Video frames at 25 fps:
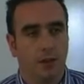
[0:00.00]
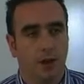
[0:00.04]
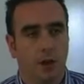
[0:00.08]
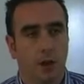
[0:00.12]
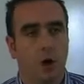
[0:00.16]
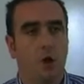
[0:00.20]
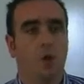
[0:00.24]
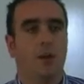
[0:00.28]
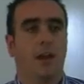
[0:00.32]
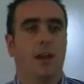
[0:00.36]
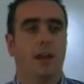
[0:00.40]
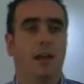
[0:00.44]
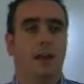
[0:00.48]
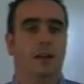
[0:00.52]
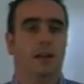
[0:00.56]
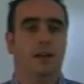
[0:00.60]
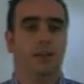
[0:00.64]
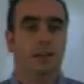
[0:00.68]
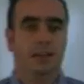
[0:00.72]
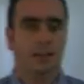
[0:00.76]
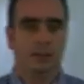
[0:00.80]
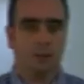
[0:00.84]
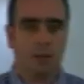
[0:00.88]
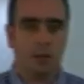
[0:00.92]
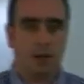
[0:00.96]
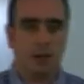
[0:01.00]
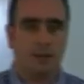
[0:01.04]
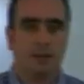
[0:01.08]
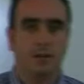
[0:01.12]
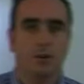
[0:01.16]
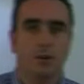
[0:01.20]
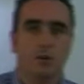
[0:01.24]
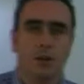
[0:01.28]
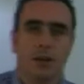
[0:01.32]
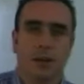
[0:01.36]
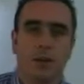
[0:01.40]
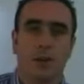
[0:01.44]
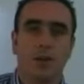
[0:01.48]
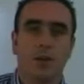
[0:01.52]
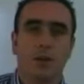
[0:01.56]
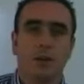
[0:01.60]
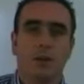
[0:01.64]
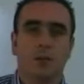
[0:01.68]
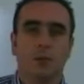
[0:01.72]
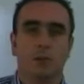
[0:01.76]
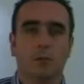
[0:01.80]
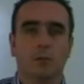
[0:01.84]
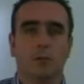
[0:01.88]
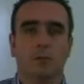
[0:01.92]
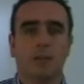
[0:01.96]
Okay, that's great. Okay,
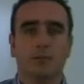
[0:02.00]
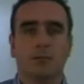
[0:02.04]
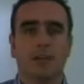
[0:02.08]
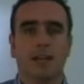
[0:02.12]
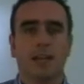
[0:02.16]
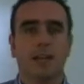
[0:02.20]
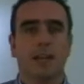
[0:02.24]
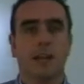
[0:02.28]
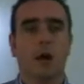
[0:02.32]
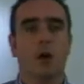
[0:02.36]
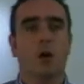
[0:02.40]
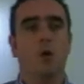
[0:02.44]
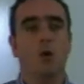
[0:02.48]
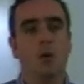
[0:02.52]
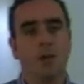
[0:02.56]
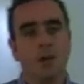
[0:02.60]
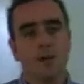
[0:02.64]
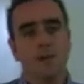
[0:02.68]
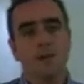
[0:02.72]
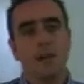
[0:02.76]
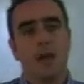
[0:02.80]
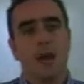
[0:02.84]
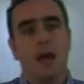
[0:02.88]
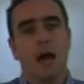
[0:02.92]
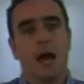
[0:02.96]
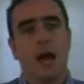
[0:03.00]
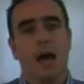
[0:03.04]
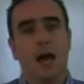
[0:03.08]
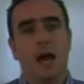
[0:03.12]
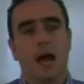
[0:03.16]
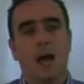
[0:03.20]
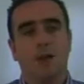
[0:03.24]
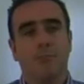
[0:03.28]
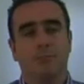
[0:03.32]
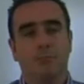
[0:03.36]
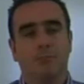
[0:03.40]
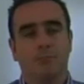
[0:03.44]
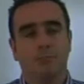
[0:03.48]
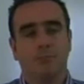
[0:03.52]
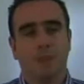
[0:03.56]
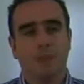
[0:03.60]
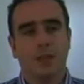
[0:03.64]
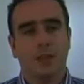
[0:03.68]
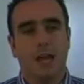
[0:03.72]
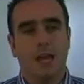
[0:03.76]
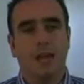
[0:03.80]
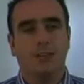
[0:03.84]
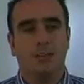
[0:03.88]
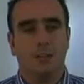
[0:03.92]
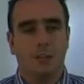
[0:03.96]
so we'll proceed now.
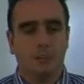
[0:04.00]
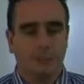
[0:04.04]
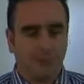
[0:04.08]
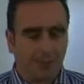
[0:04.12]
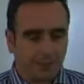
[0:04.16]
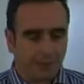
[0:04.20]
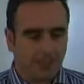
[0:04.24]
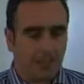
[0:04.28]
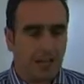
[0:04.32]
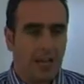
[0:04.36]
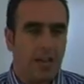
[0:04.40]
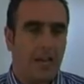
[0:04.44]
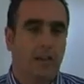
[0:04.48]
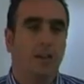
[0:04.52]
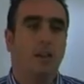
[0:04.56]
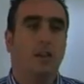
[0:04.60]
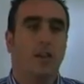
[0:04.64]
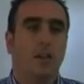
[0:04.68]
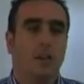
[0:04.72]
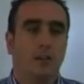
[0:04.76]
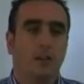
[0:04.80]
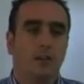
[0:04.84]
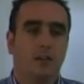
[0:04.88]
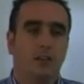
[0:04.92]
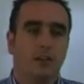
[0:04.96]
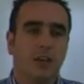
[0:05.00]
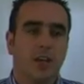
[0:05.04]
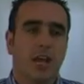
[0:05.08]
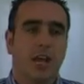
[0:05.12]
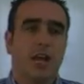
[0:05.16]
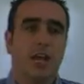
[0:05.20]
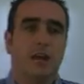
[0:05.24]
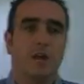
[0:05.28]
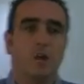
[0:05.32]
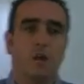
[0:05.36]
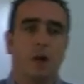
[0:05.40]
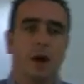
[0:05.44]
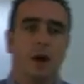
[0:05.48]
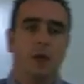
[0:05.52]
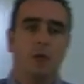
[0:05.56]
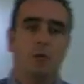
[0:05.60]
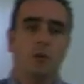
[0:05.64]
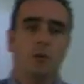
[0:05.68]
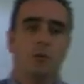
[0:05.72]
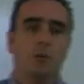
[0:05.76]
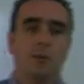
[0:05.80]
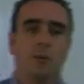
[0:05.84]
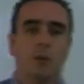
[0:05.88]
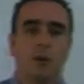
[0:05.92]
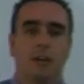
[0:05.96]
As I was just saying, today we're
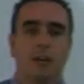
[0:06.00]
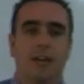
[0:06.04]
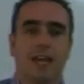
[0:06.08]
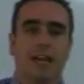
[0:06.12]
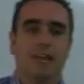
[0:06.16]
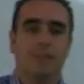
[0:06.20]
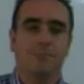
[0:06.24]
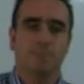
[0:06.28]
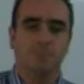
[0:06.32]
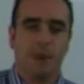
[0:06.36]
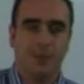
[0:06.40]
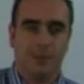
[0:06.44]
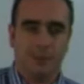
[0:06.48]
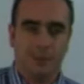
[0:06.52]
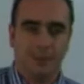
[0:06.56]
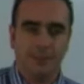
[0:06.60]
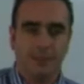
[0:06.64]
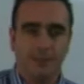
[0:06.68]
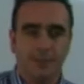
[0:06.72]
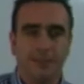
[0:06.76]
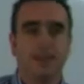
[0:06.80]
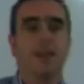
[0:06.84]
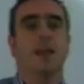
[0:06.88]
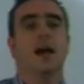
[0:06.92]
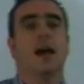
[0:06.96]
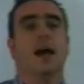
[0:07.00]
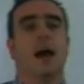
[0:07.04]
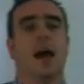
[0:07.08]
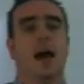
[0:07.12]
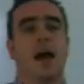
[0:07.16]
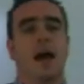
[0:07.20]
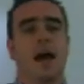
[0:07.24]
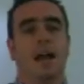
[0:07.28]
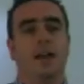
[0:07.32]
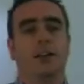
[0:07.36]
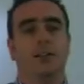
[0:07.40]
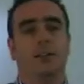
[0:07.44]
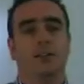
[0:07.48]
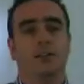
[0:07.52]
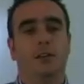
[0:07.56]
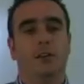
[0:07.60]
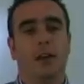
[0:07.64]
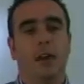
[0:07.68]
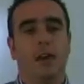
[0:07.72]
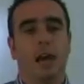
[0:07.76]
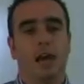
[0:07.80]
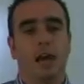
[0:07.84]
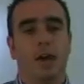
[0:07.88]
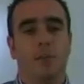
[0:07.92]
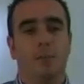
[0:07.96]
going to be looking at methods, and
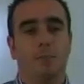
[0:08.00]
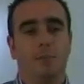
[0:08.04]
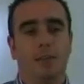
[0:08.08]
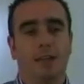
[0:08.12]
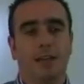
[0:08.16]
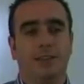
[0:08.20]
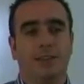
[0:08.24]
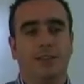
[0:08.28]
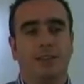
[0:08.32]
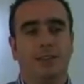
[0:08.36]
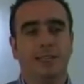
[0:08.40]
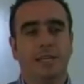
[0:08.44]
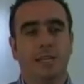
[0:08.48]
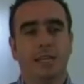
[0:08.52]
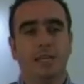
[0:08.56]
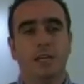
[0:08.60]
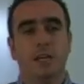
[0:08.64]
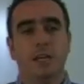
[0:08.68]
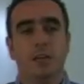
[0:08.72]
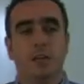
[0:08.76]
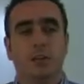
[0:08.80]
basically